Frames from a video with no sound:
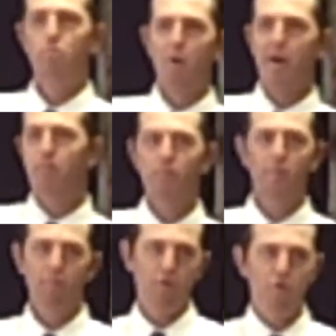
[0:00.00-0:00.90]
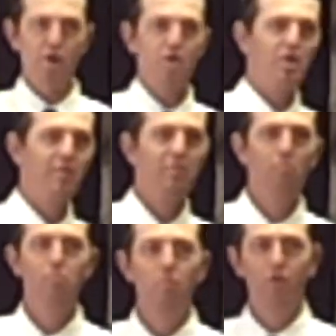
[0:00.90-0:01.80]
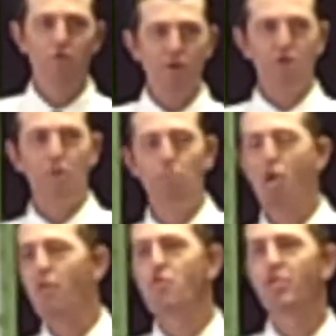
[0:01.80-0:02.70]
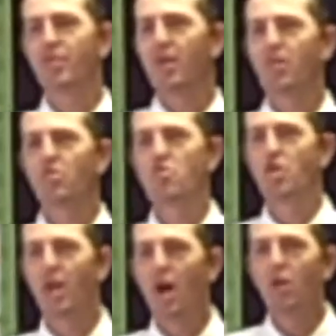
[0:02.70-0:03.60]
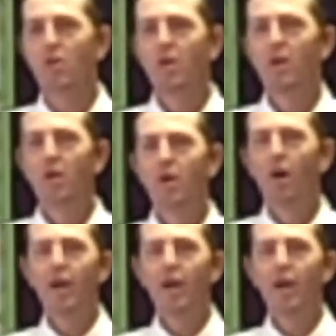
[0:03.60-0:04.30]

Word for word: my Christian Christian brothers and sisters. You know. Yeah.